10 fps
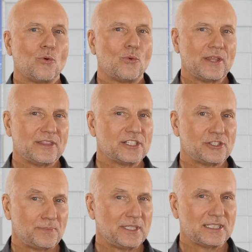when the
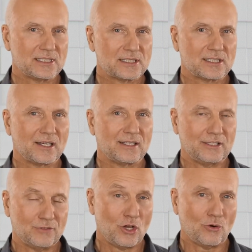speed is
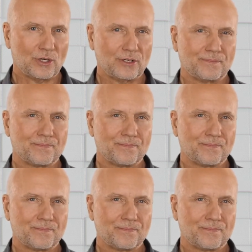even lower.